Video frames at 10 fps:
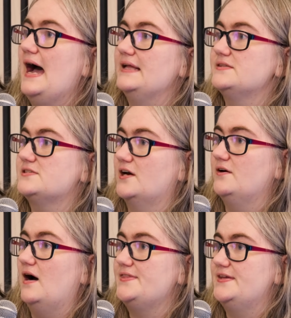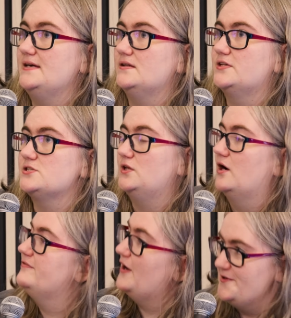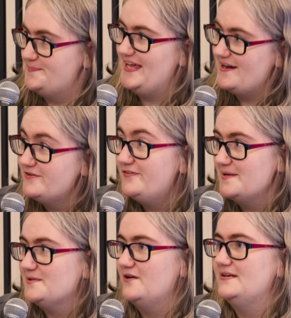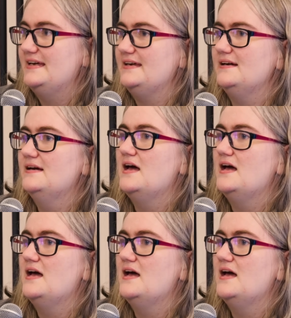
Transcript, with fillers: And so I think there's a lot of hope there for vibe coding.